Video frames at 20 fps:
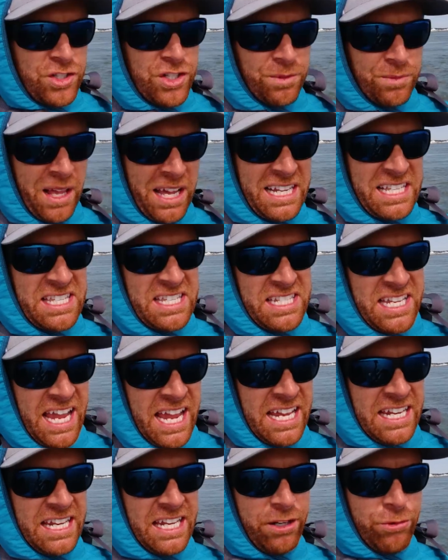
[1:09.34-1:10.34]
some like
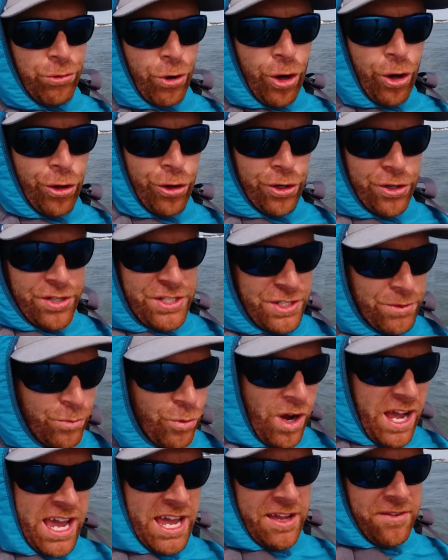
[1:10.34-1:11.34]
standing rollers,
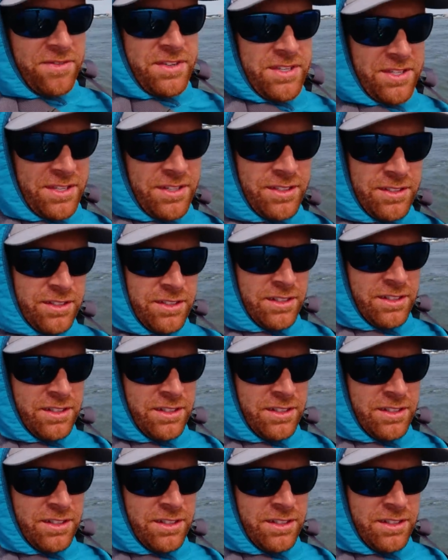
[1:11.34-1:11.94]
some waves. A